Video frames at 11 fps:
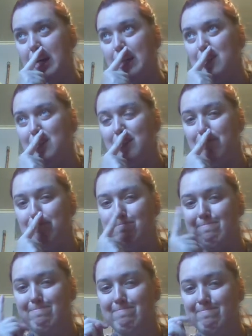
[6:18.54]

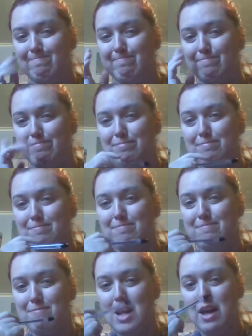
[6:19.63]

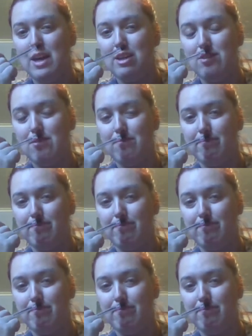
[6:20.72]
Nobody speaks.